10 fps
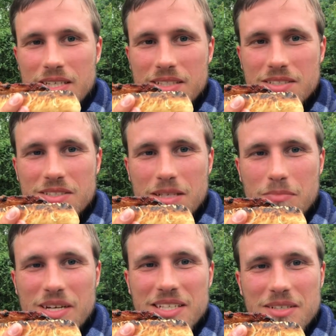stick
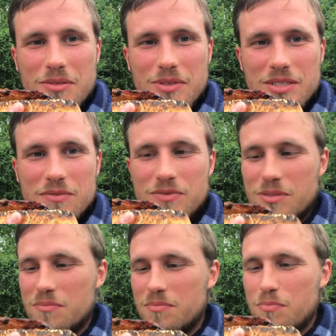bread with
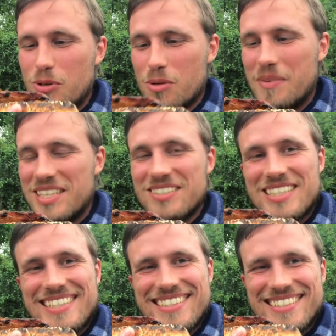pork belly on it.
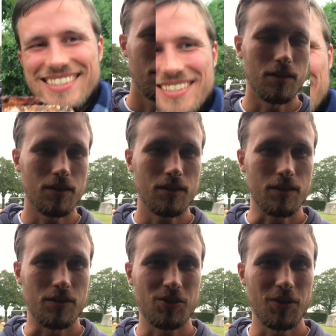
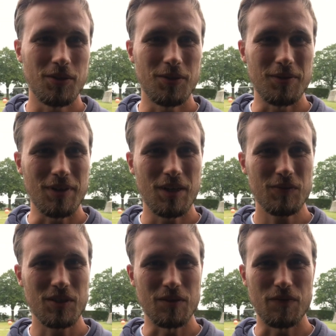Alright, so
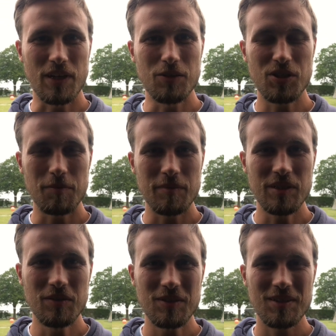after the fellowship
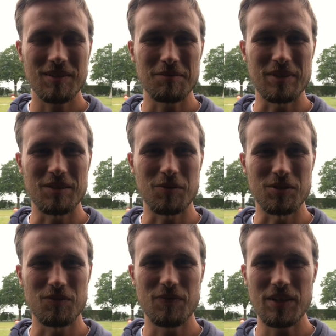meal, which was
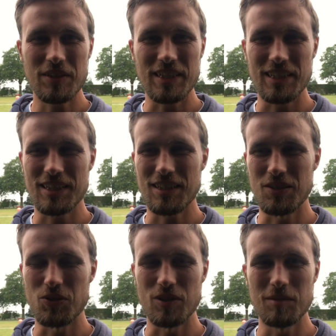very
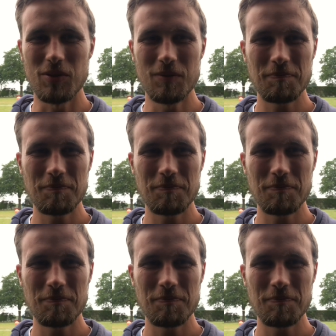enjoyable,